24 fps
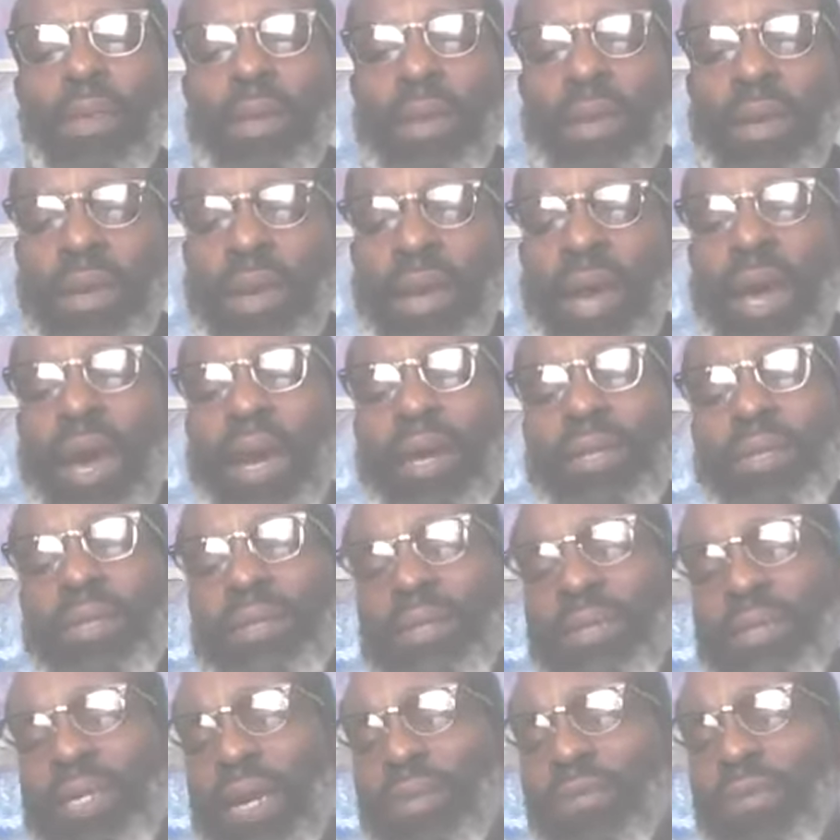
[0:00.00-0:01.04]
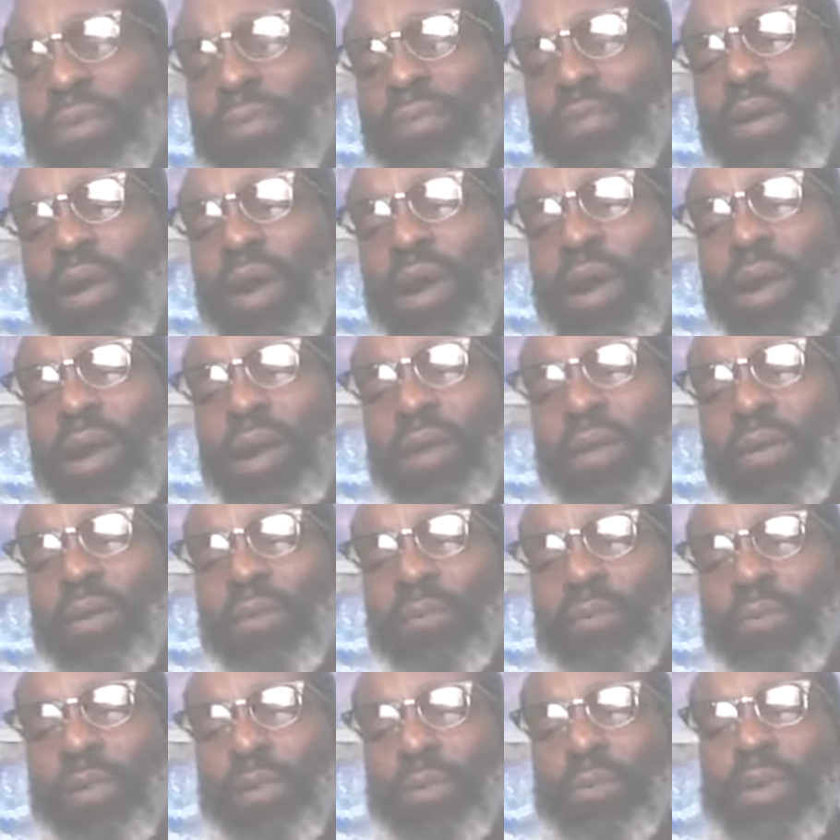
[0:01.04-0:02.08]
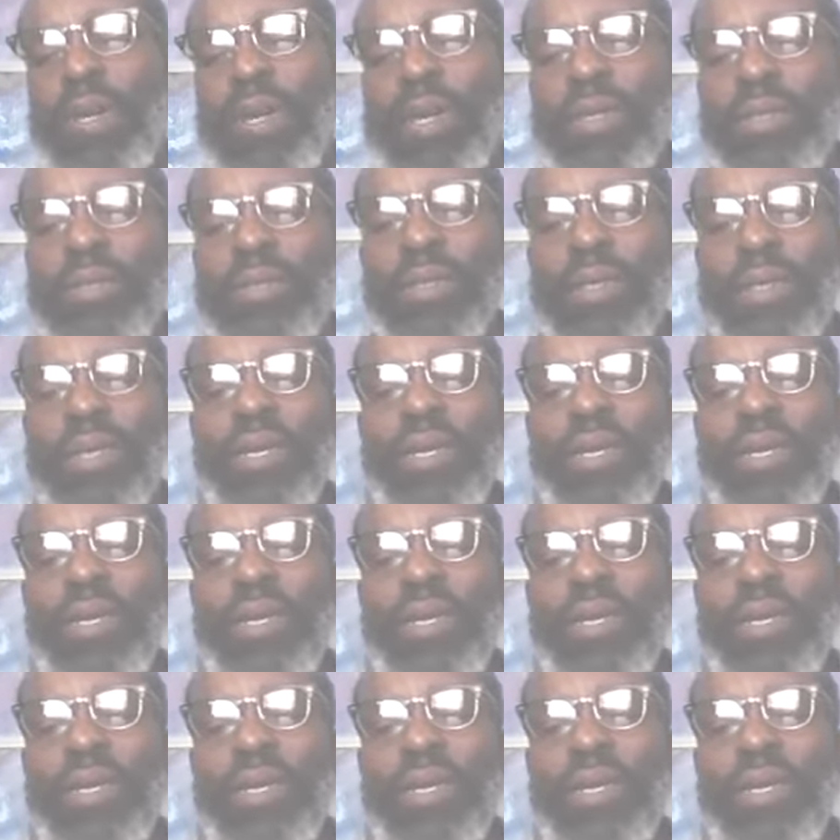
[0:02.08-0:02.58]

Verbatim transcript: God is never far from us.